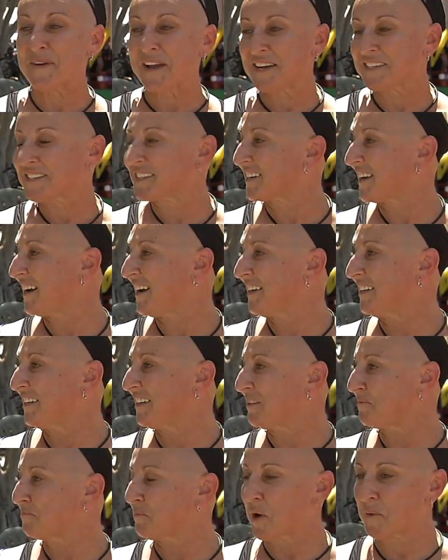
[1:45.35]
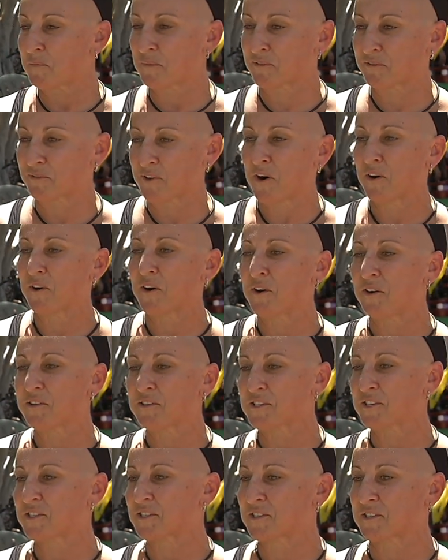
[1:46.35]
out today and pop a frock
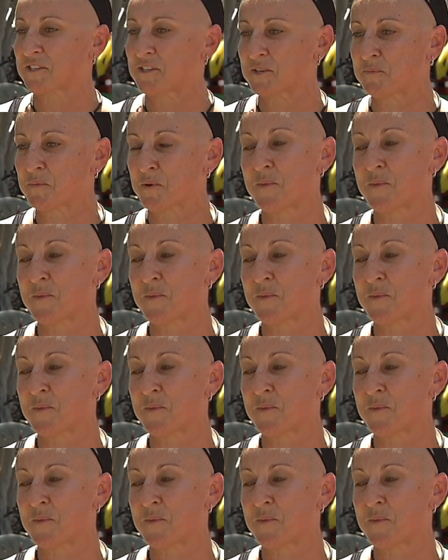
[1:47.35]
on just to